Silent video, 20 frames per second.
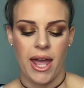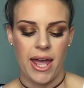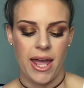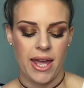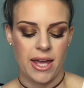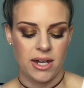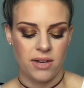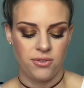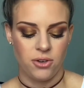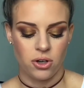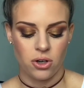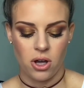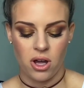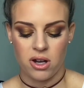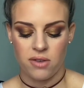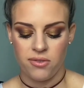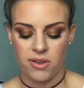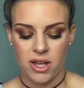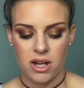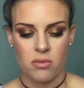And if you're
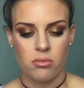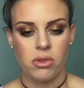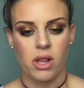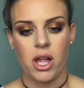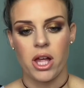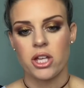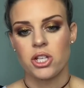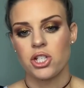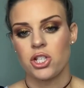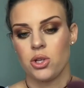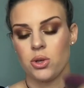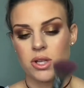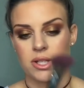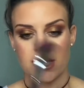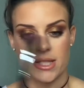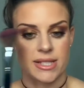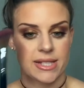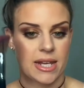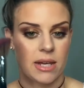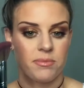not a fan of blush, you
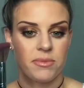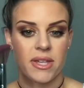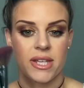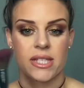can skip